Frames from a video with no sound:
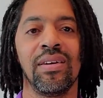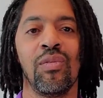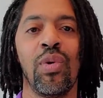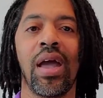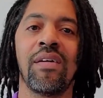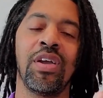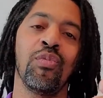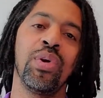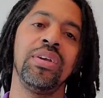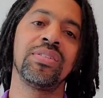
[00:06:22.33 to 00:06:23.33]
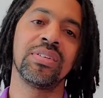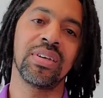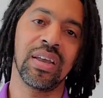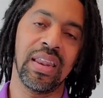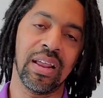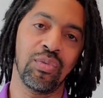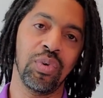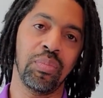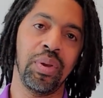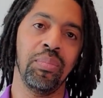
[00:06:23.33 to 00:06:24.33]
We have a reason to connect
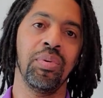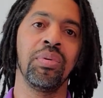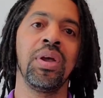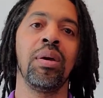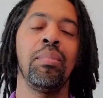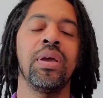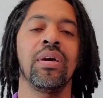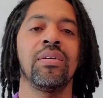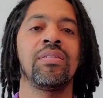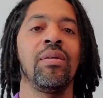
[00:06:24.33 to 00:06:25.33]
with people because